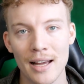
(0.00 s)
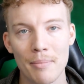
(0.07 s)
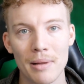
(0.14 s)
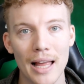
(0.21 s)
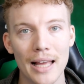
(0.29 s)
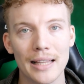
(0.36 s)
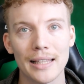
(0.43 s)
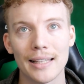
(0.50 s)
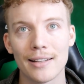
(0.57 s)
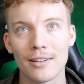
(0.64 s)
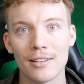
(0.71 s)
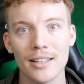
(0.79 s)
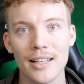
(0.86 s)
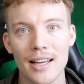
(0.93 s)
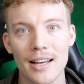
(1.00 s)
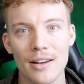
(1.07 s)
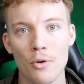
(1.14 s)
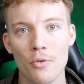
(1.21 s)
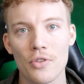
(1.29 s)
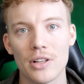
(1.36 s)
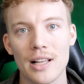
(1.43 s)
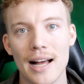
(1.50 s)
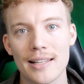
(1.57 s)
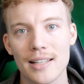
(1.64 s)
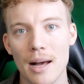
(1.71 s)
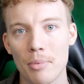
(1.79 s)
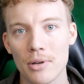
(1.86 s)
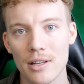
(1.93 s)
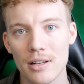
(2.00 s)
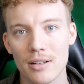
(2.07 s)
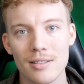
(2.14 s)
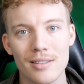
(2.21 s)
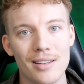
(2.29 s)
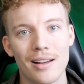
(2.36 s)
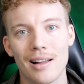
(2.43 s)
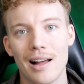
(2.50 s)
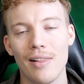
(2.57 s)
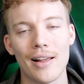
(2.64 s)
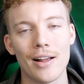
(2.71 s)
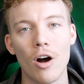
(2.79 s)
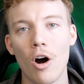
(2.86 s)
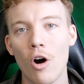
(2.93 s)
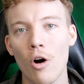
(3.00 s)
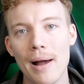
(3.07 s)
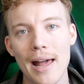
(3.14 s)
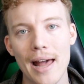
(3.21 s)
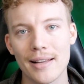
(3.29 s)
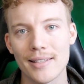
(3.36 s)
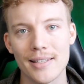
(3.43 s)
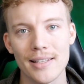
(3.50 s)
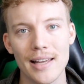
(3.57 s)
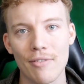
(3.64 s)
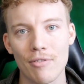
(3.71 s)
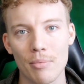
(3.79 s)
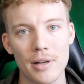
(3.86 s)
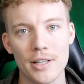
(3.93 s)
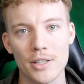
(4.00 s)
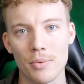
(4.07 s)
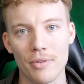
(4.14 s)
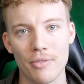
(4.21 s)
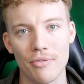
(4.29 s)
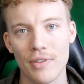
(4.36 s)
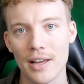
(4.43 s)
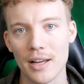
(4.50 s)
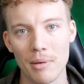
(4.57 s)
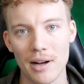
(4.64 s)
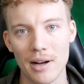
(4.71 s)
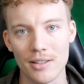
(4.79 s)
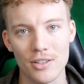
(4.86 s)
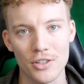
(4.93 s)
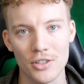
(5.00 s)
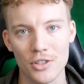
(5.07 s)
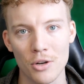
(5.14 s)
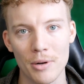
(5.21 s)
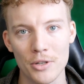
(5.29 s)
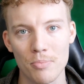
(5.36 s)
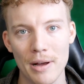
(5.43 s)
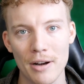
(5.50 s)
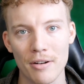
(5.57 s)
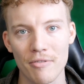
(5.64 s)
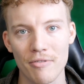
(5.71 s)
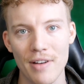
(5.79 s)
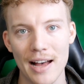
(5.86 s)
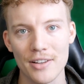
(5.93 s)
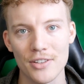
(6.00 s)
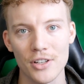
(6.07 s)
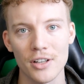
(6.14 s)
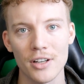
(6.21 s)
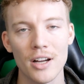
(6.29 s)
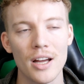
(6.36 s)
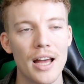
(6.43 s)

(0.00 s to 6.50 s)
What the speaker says: But like literally over the last couple years, like all my XD I've replaced with Figma. It's just so much better and faster.